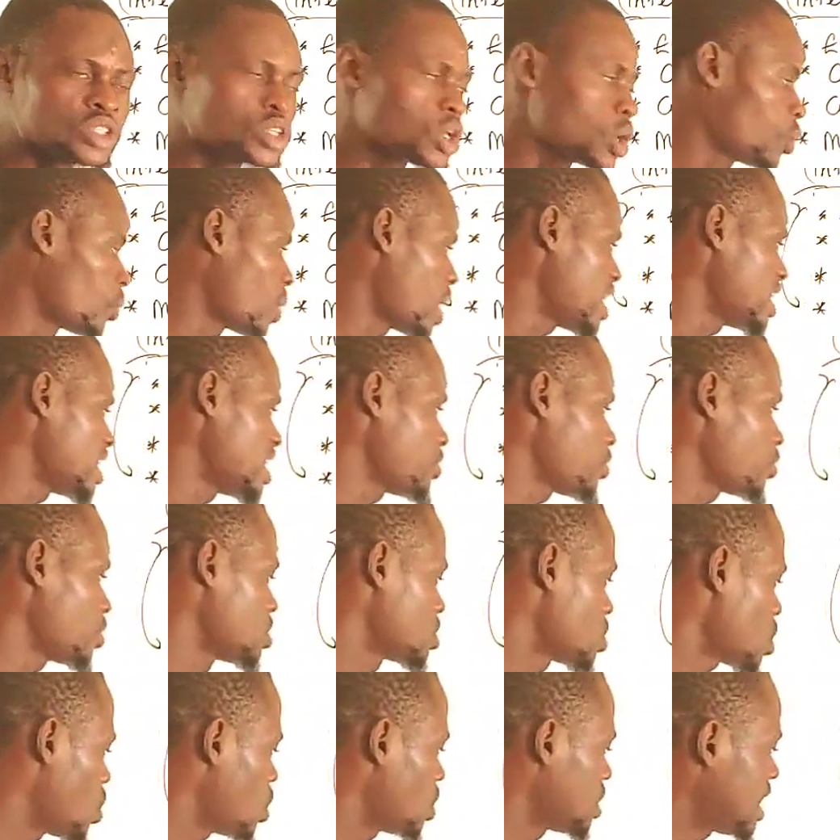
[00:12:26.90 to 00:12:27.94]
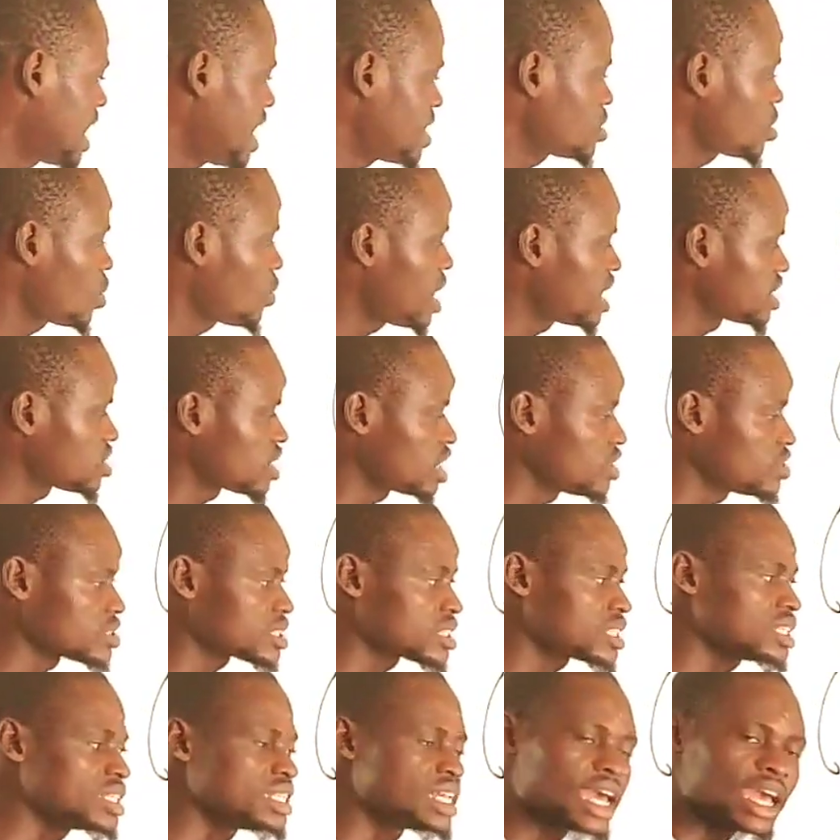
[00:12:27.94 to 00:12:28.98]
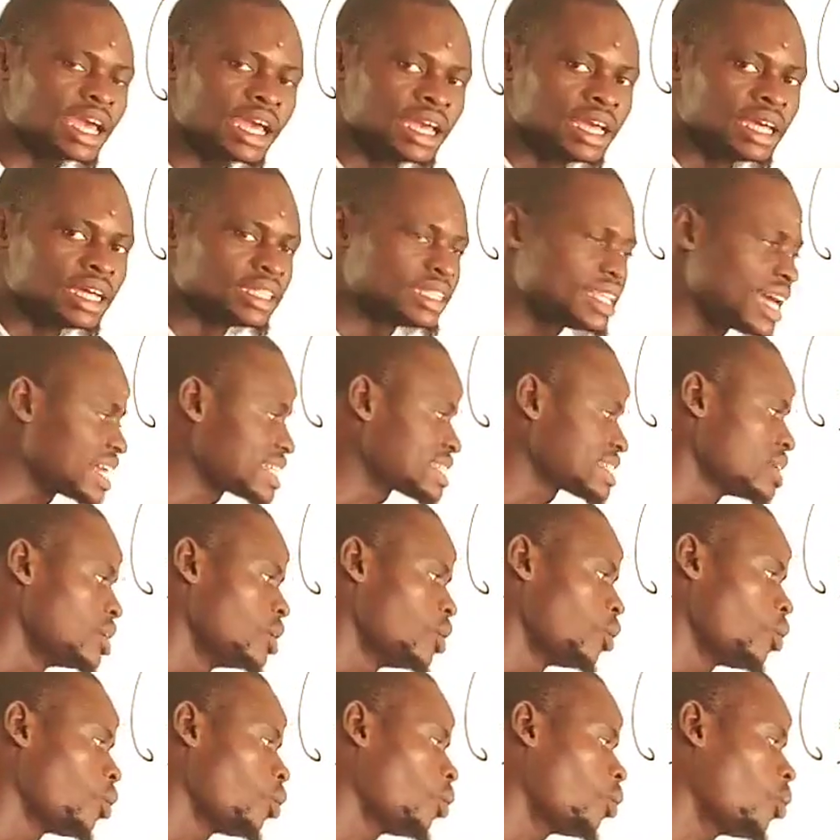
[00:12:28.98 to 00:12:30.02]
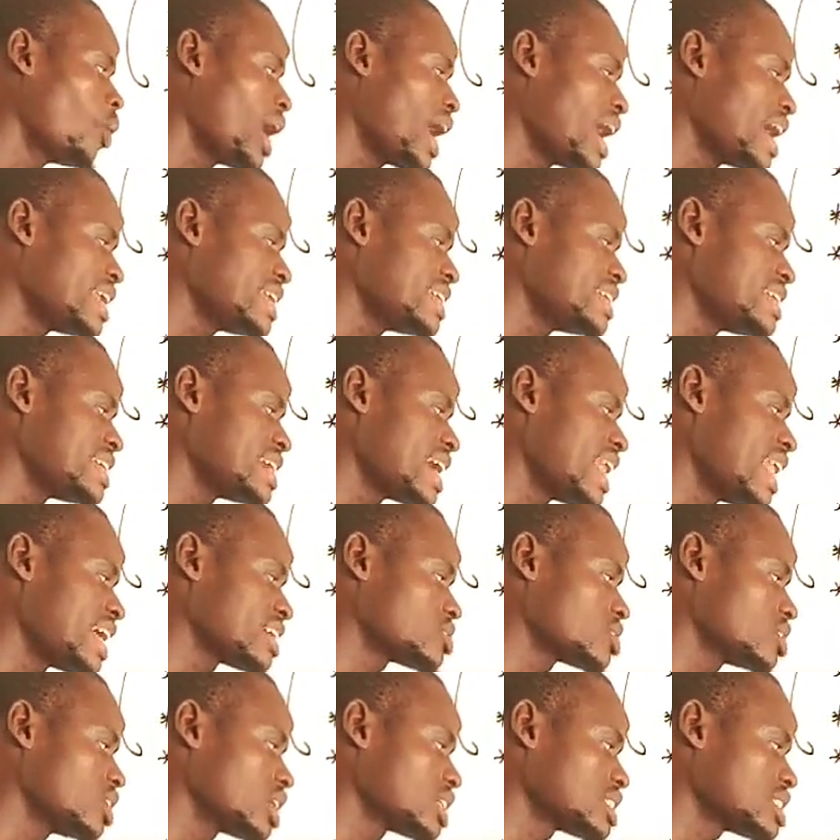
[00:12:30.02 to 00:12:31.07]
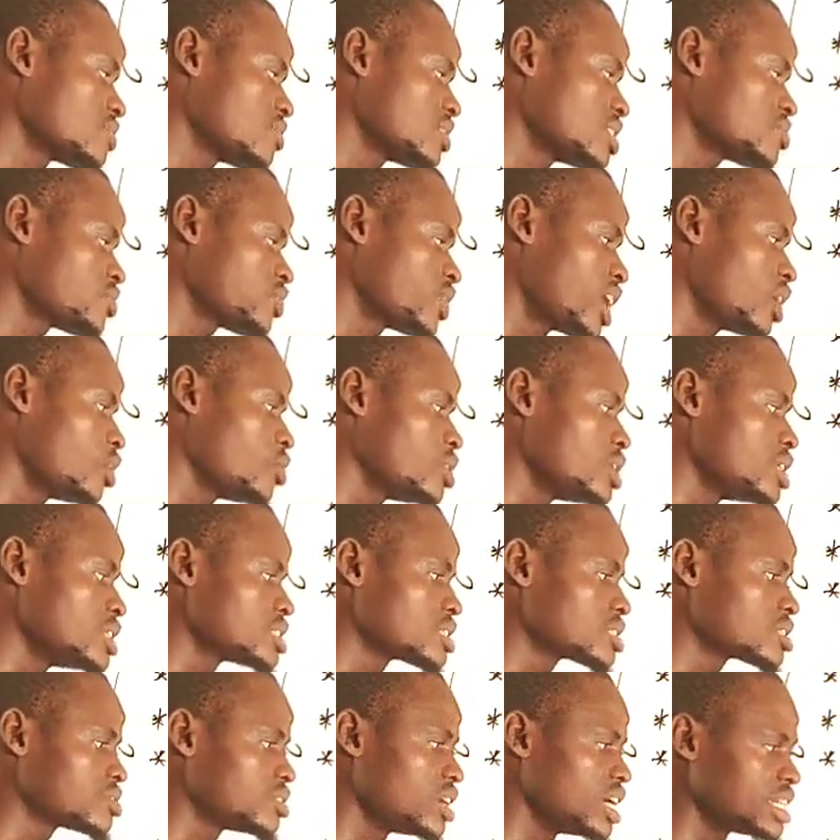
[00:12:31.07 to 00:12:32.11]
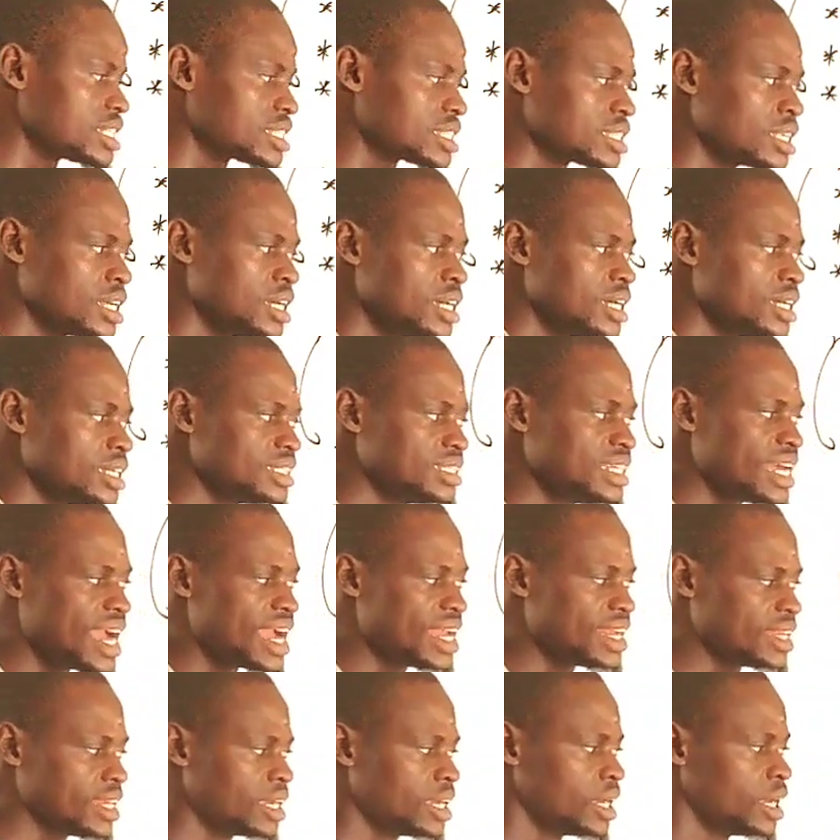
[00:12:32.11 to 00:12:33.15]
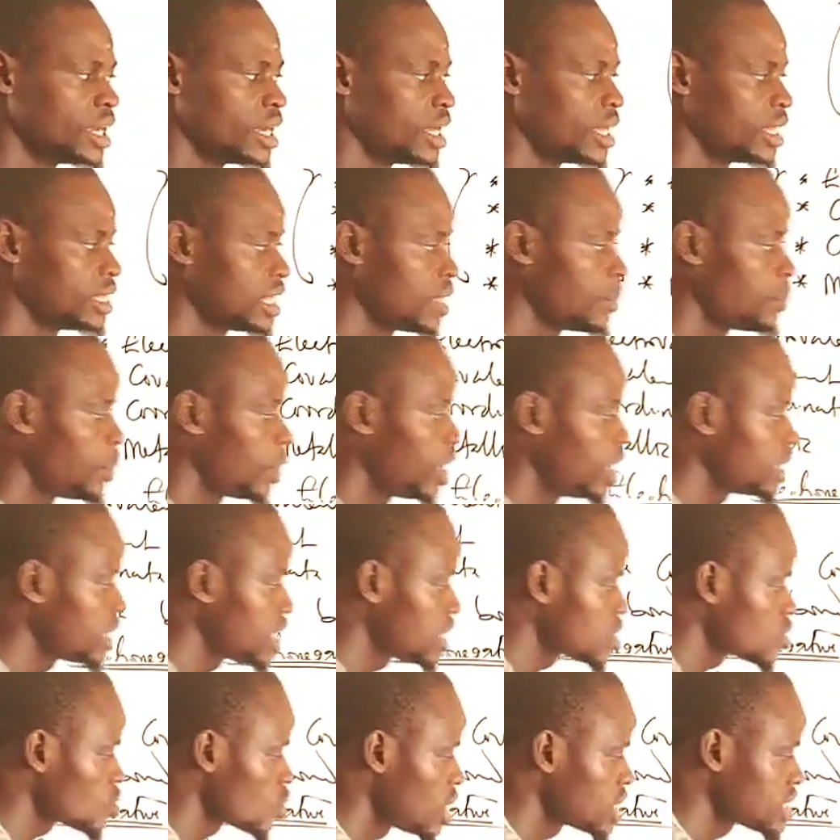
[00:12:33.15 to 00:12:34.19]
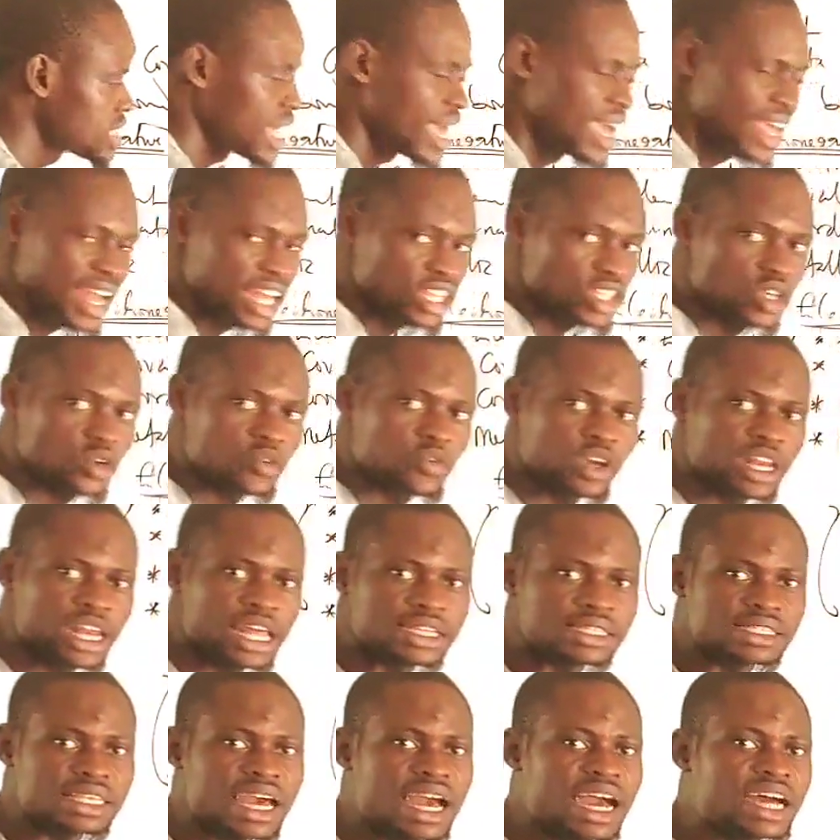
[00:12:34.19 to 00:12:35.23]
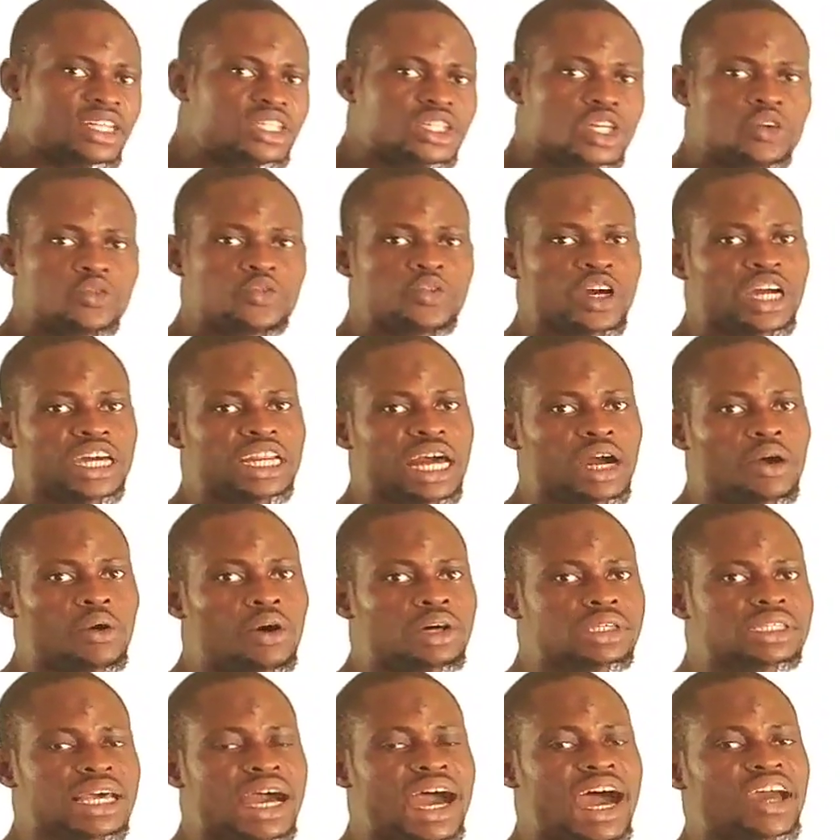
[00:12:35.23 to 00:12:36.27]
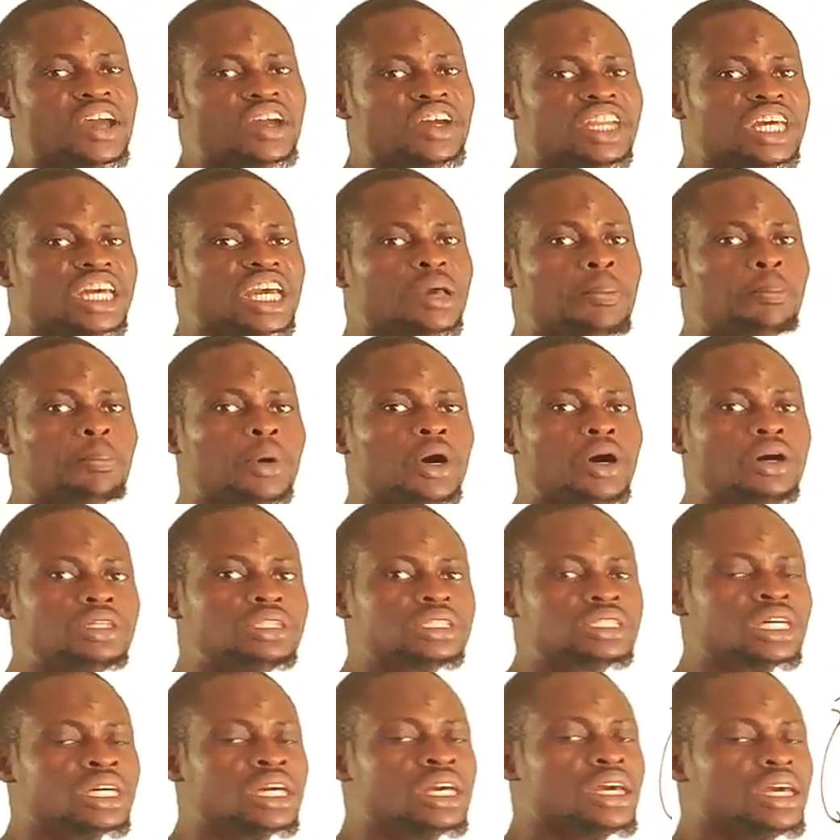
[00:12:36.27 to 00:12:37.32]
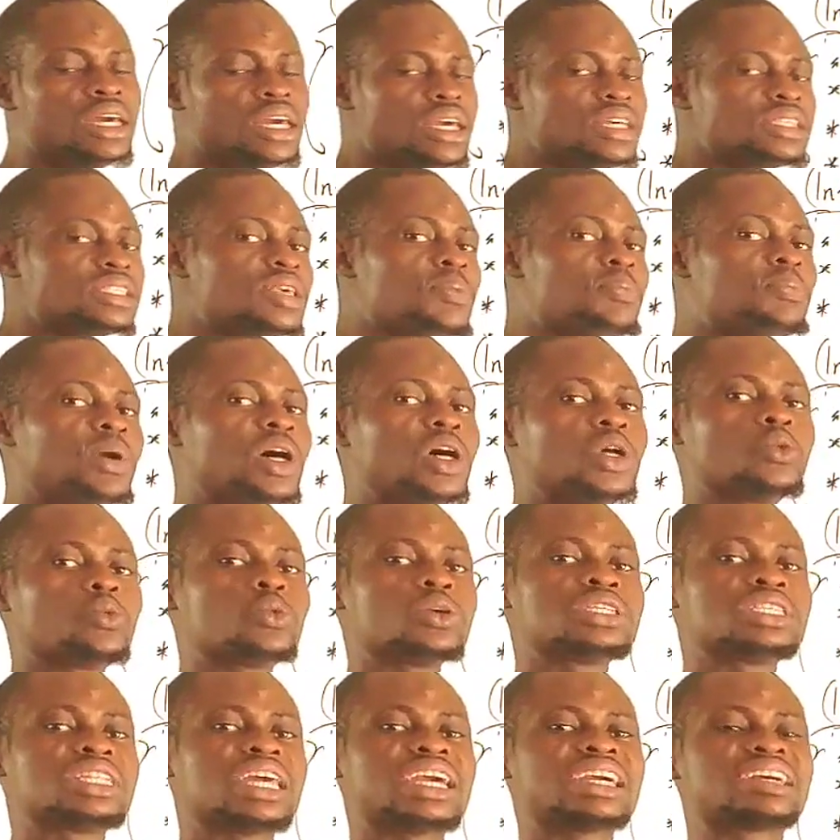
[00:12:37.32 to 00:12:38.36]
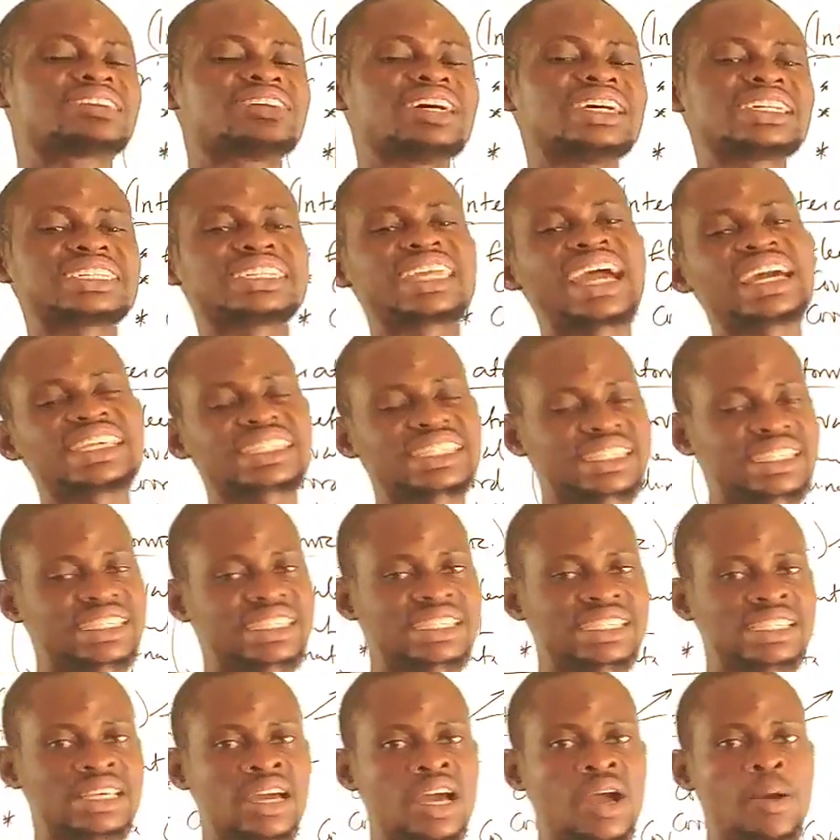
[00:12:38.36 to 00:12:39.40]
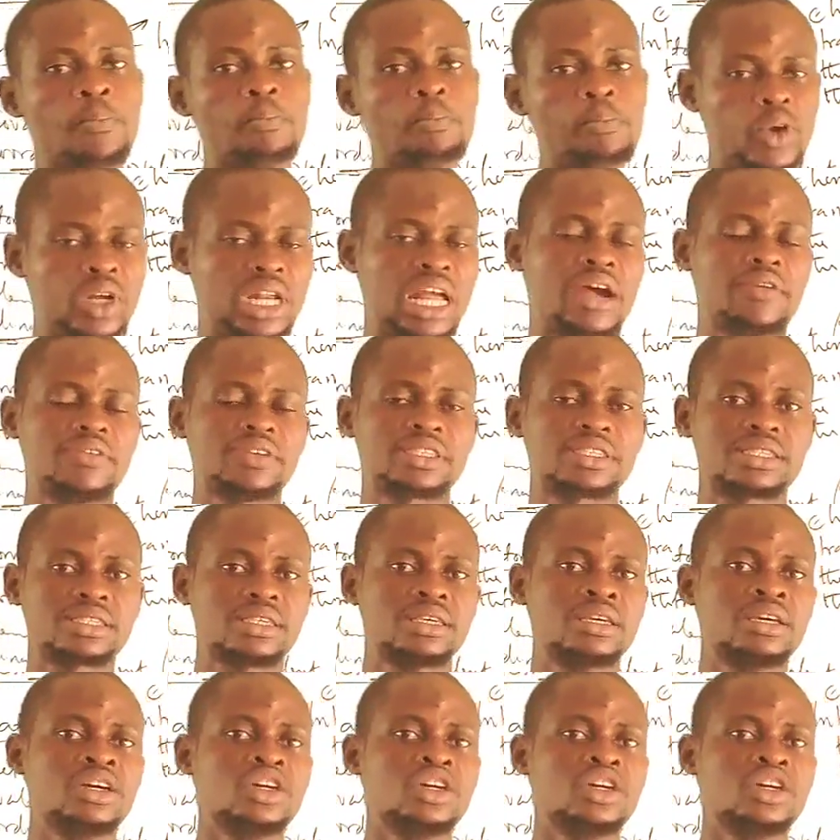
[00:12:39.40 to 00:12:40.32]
So that's what we are trying to see here. That when the electronegativity value is great, then the bond is what? Electrovalent. And don't forget that what? Ionic bond is the bond with the greatest polarity.